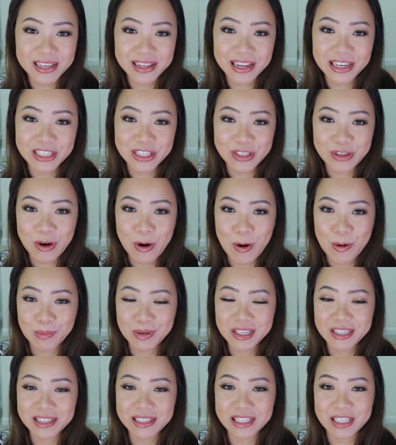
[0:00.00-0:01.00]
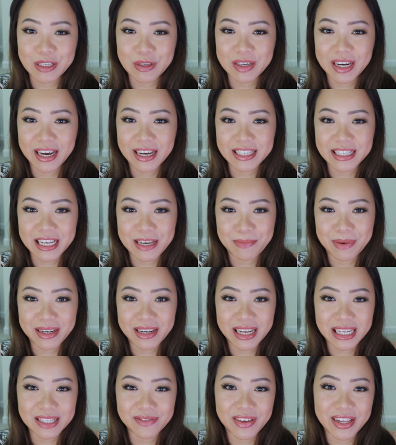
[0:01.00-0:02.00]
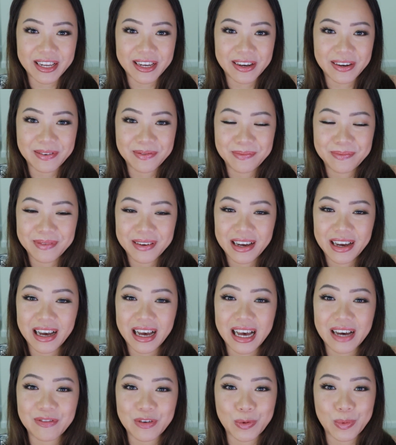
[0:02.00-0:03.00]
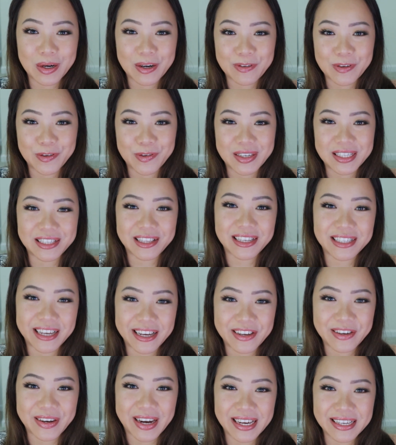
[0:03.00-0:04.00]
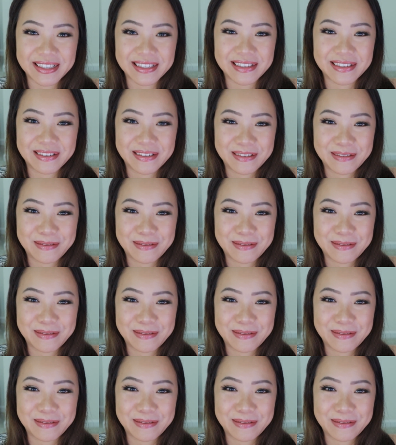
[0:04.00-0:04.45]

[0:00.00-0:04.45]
And I do hope to see you guys in my next video. Have a wonderful rest of the day, you guys.